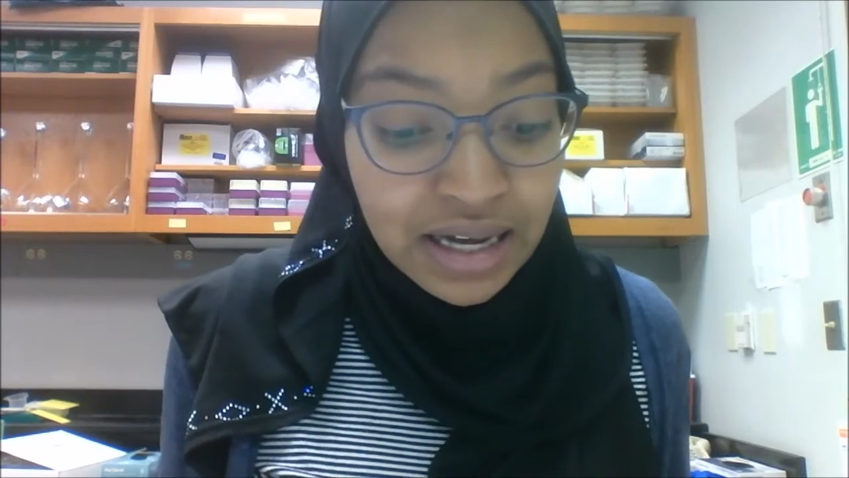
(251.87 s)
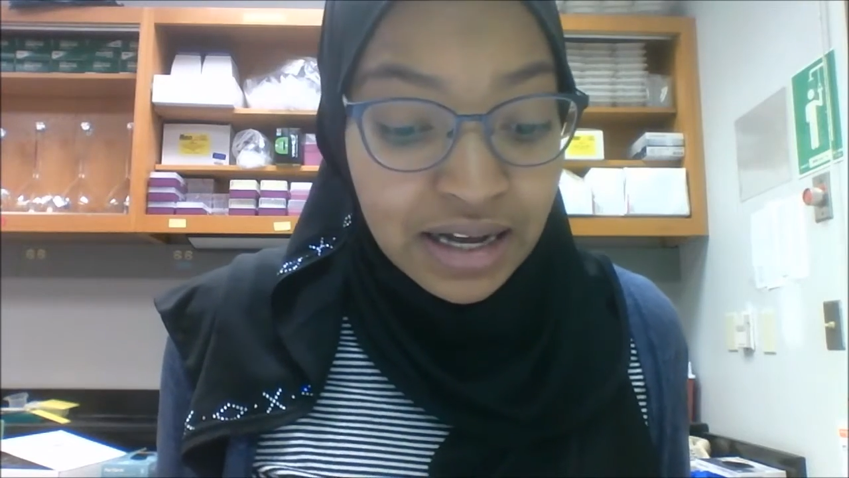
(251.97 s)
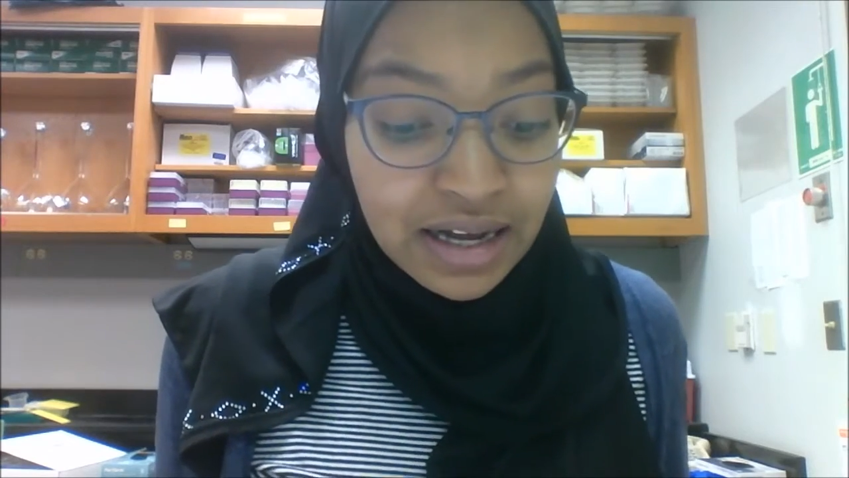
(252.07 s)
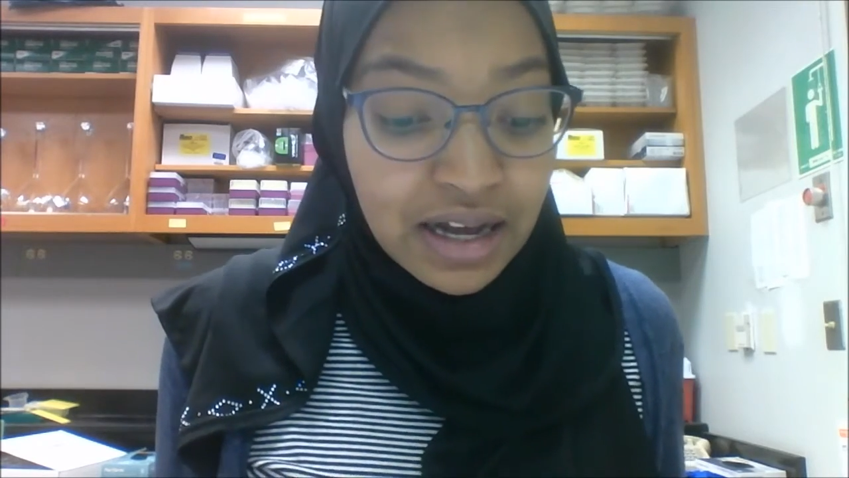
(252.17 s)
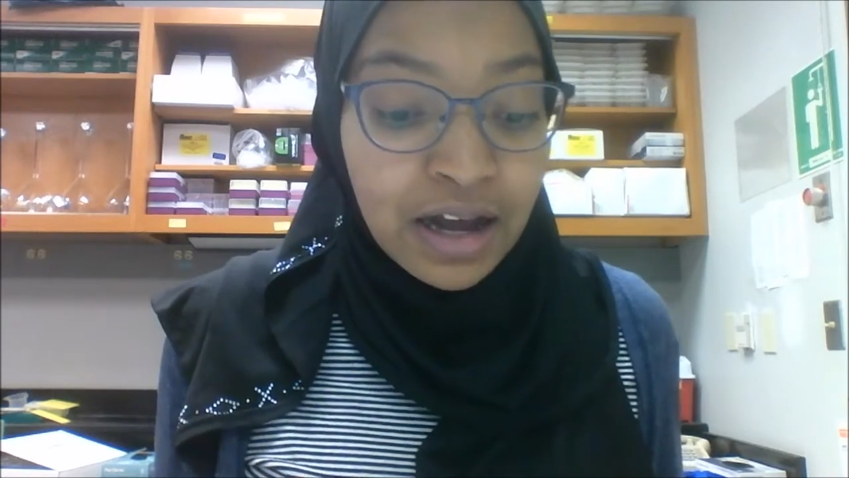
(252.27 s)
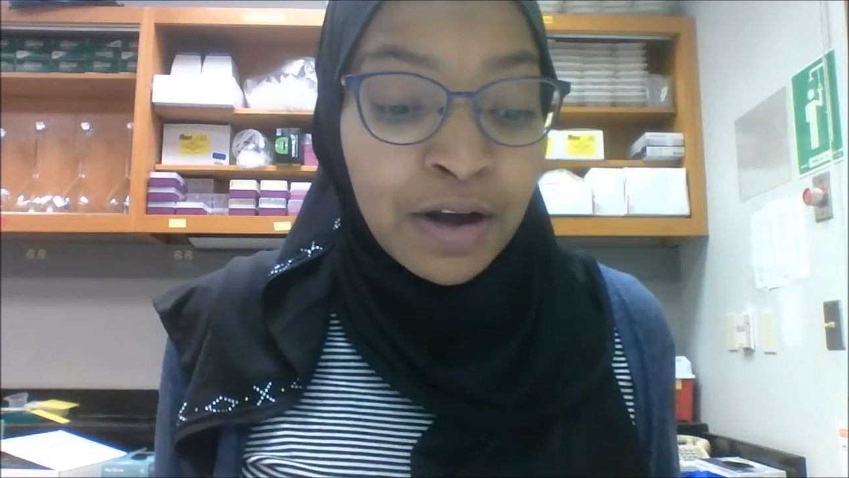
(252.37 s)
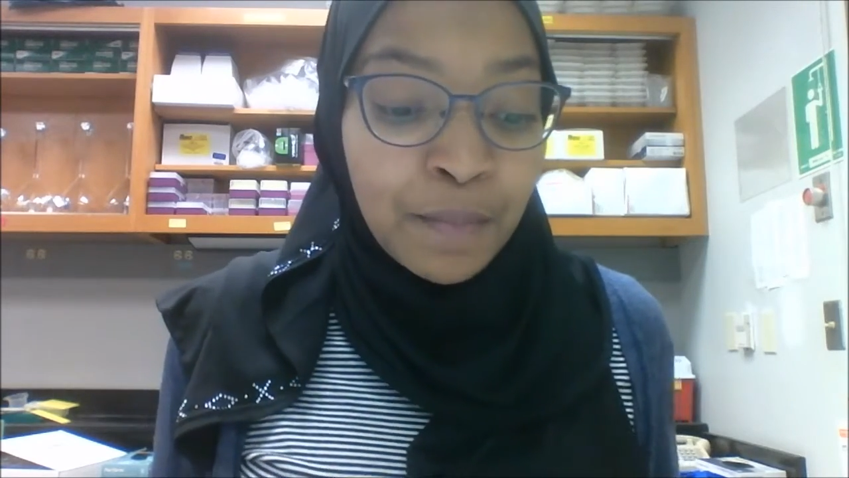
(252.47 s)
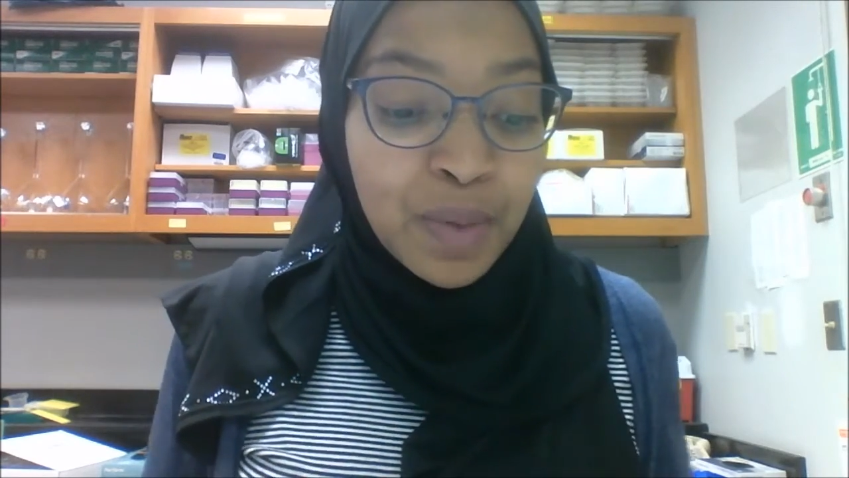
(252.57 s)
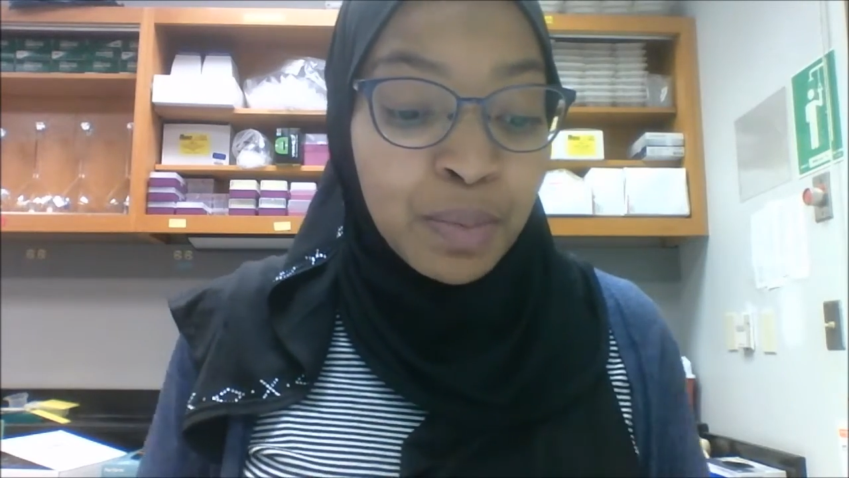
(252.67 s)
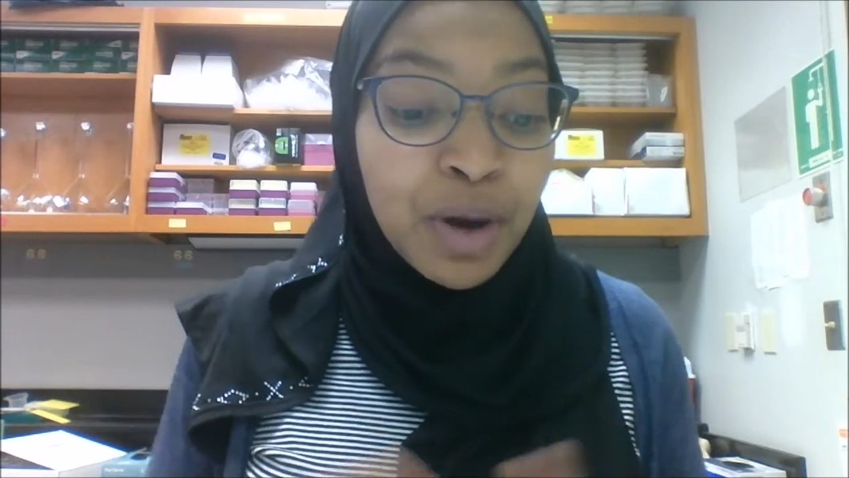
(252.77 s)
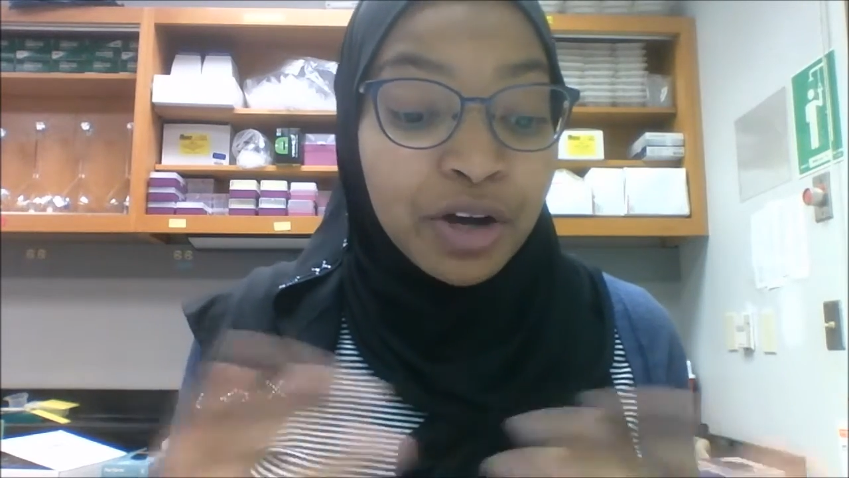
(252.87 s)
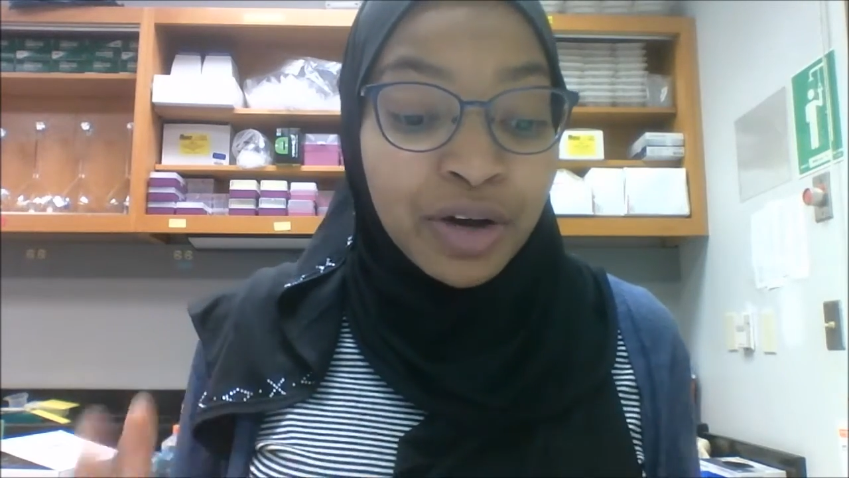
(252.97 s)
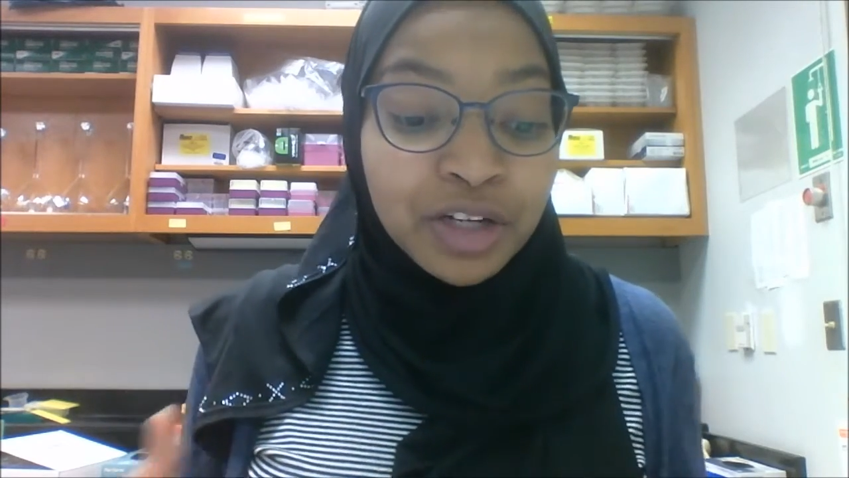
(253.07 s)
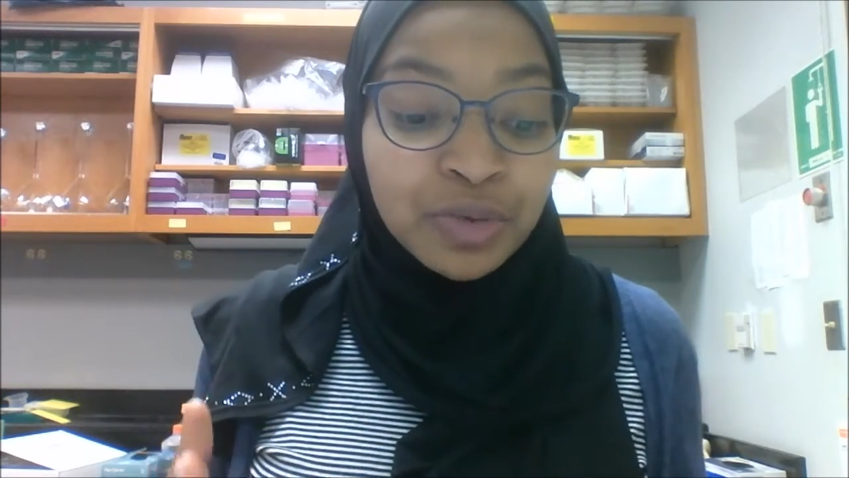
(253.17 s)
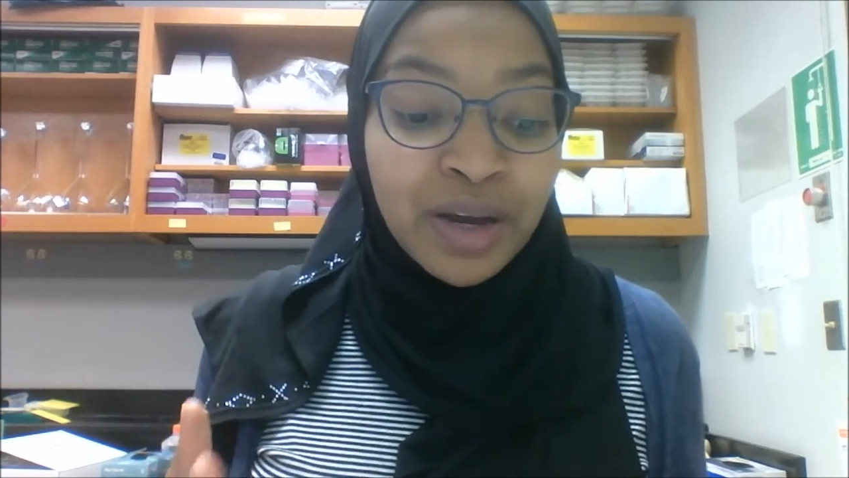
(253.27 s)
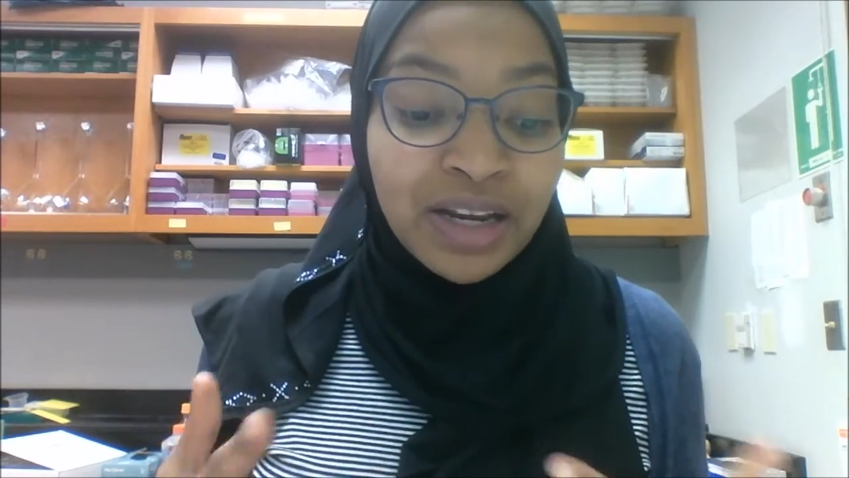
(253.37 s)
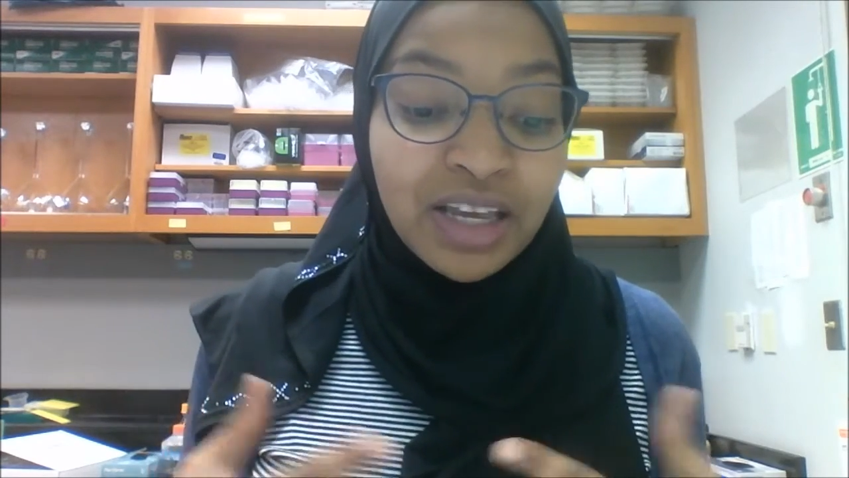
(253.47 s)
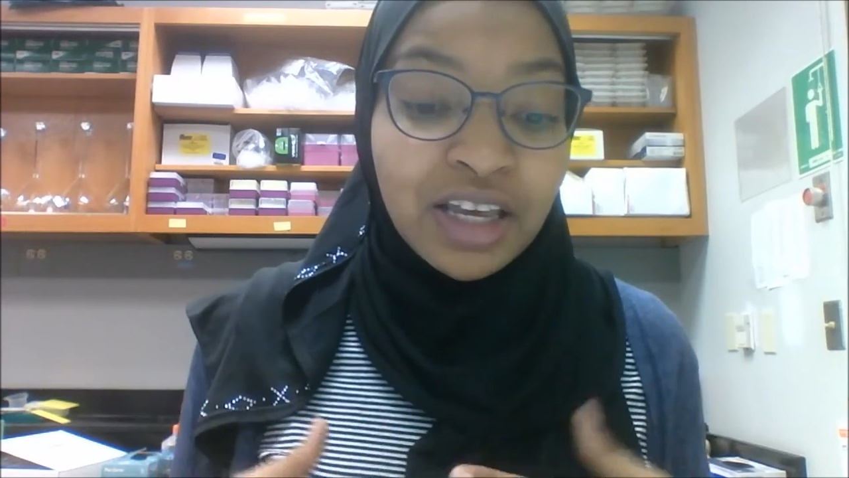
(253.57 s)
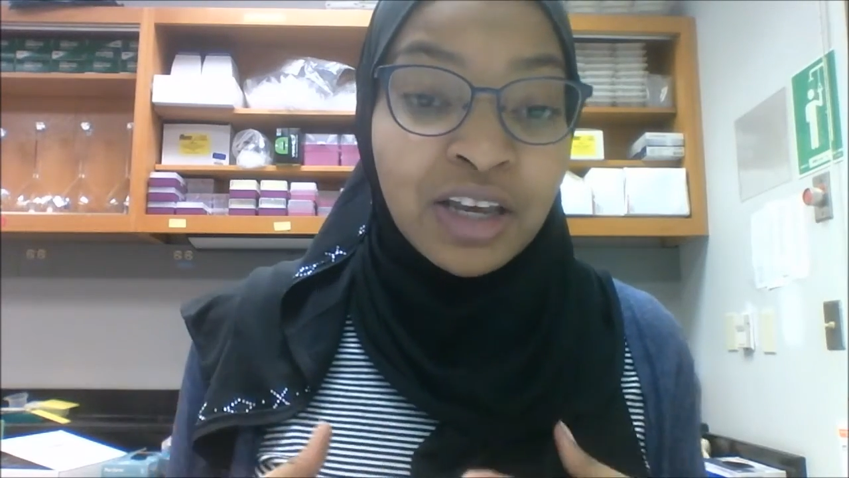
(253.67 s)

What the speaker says: Upon graduating, he